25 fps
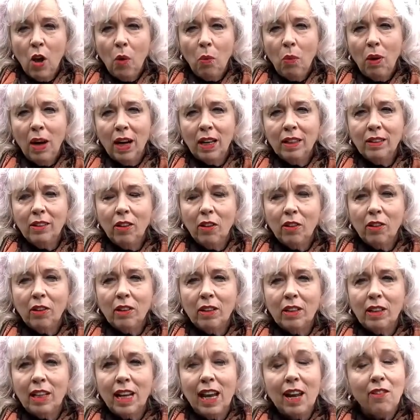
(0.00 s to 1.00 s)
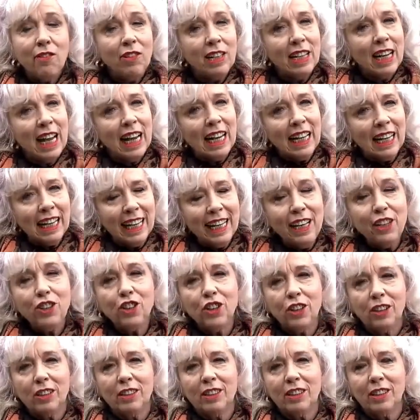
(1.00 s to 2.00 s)
Well, on Everyday
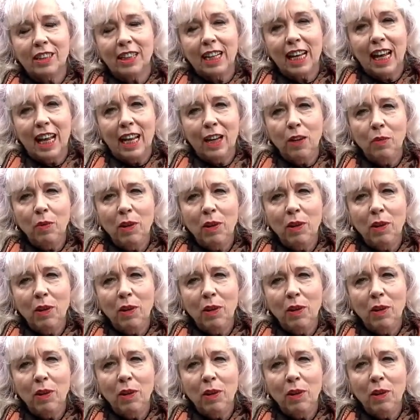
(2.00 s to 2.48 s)
Legend today,